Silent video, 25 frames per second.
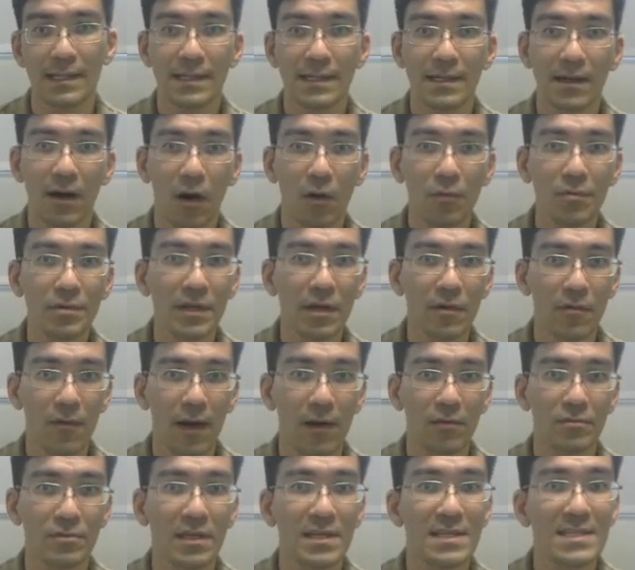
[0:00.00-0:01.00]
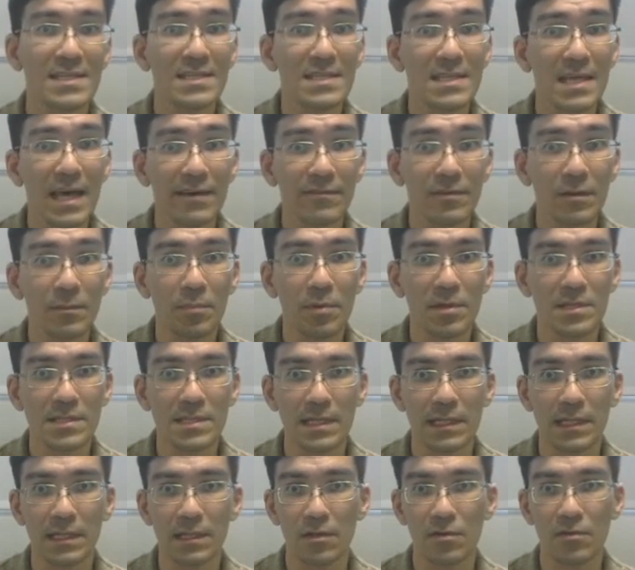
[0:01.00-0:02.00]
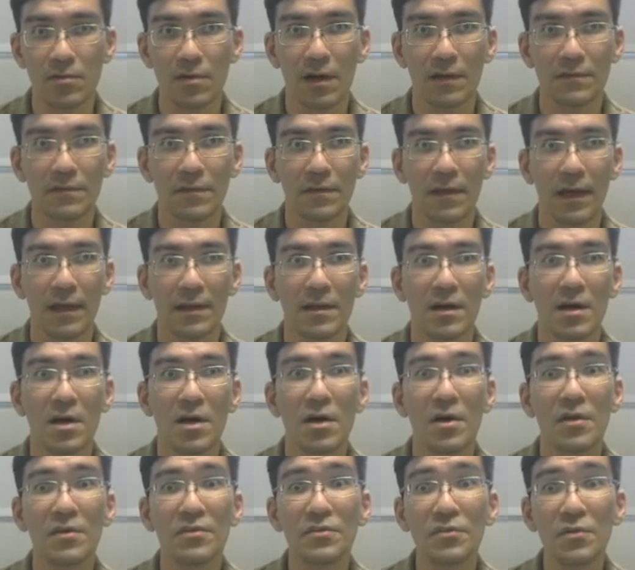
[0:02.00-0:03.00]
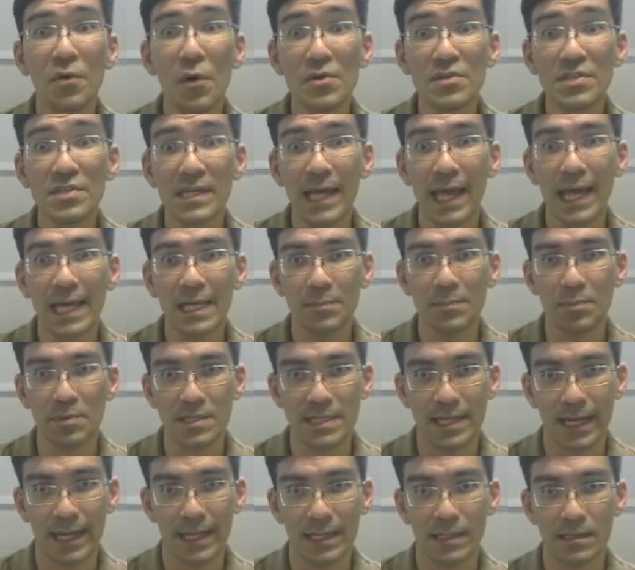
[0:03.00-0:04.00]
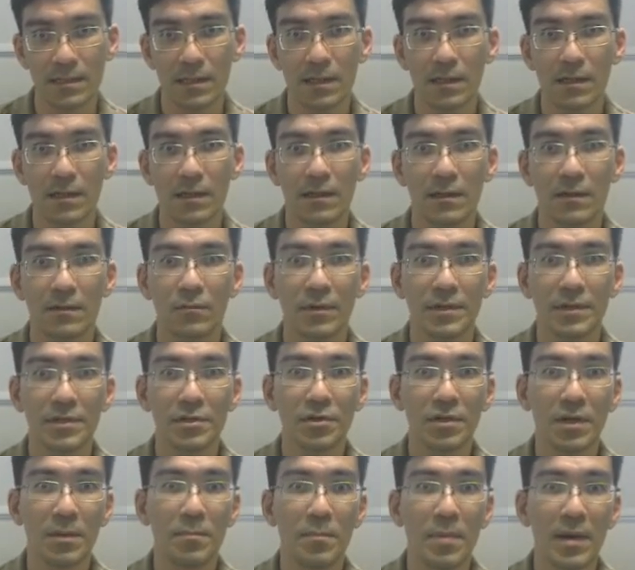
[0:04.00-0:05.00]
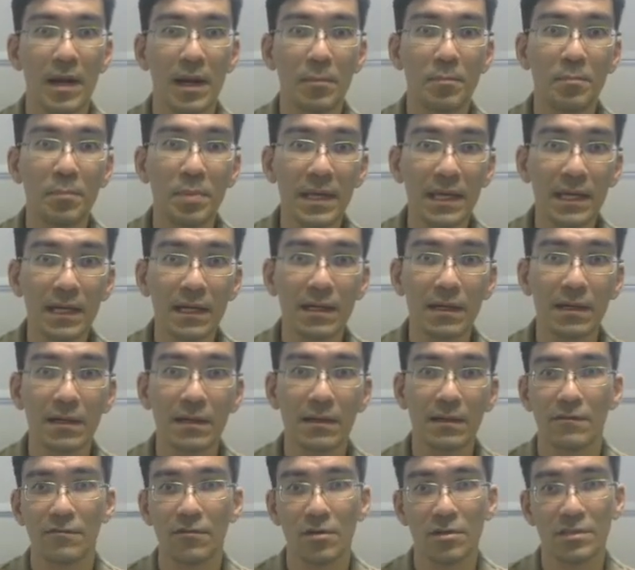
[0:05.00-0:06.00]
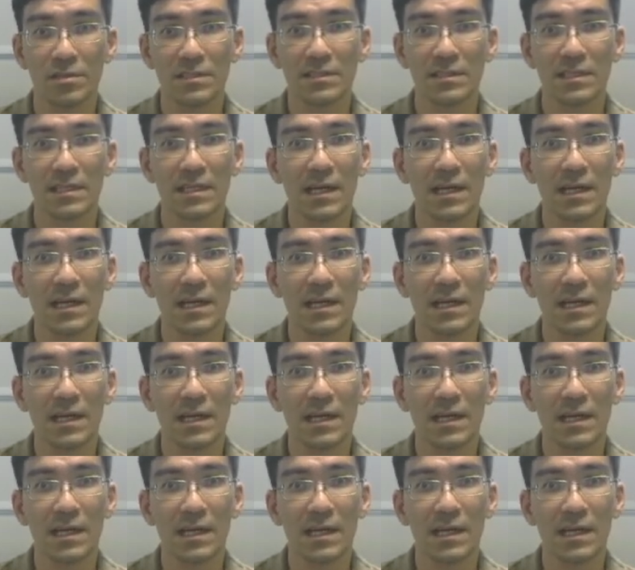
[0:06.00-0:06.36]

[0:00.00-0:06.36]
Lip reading: only around 7% rather than 38% when you compare peak versus a